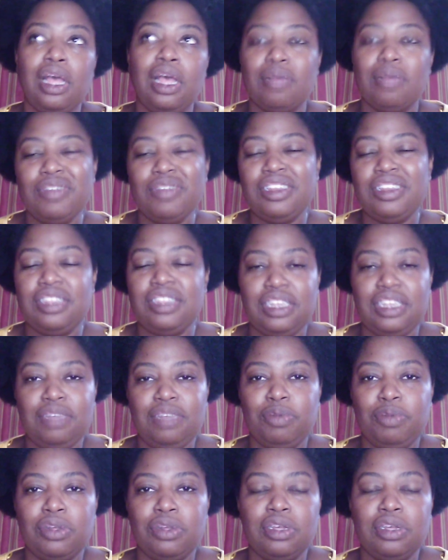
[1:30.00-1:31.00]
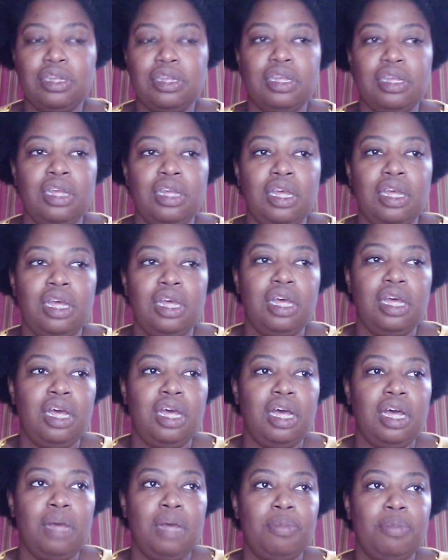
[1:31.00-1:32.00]
I'm reading the ebook
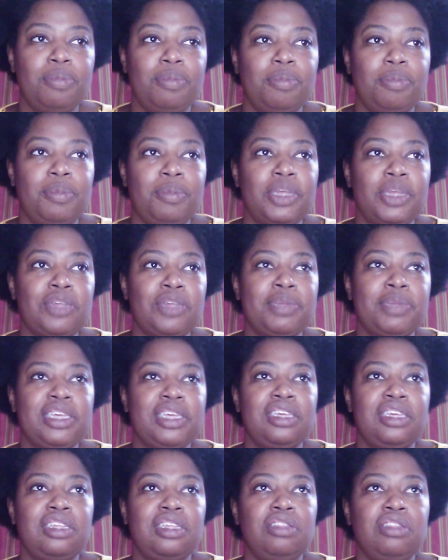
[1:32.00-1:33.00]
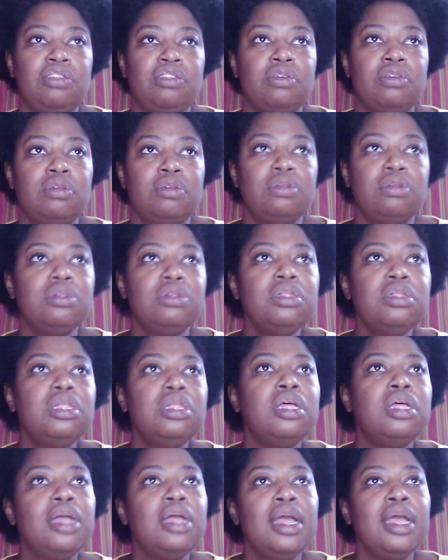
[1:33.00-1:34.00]
on my Kindle,
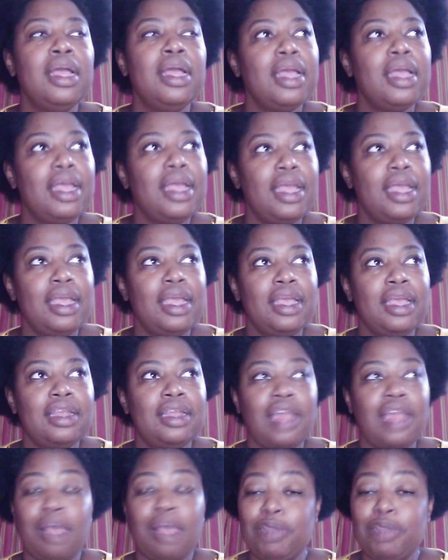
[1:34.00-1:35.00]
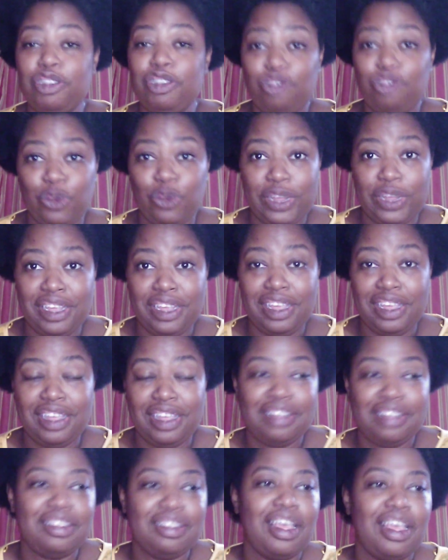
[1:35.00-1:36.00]
and I'm enjoying
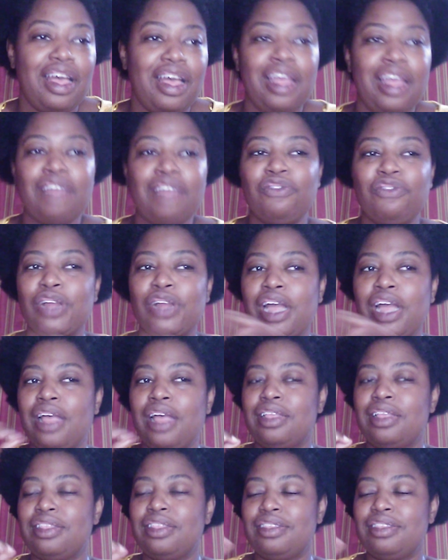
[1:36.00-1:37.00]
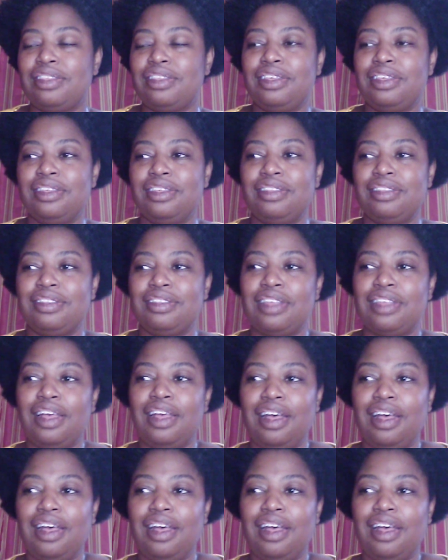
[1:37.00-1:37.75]
it. I had forgotten this is